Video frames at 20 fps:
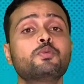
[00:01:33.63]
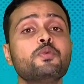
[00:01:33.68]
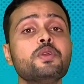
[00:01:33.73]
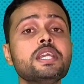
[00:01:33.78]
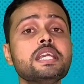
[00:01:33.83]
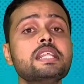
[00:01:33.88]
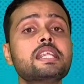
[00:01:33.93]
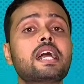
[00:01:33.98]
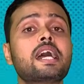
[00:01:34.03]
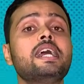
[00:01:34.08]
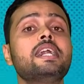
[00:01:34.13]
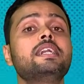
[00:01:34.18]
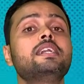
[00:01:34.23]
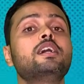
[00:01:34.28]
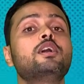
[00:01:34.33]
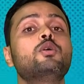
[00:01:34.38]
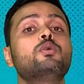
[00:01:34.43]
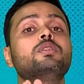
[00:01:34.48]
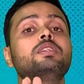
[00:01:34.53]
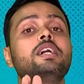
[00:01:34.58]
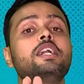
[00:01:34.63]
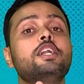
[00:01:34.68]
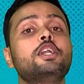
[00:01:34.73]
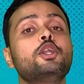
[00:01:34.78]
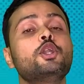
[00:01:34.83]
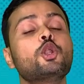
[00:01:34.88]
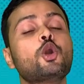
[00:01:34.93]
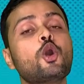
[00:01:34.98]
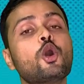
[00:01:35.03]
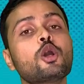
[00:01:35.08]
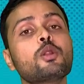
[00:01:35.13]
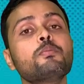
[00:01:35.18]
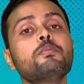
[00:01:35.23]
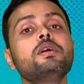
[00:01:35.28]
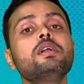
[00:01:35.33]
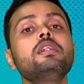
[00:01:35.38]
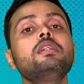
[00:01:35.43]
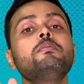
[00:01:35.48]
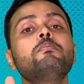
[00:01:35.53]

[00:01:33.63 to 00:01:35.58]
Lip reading: we write down that normal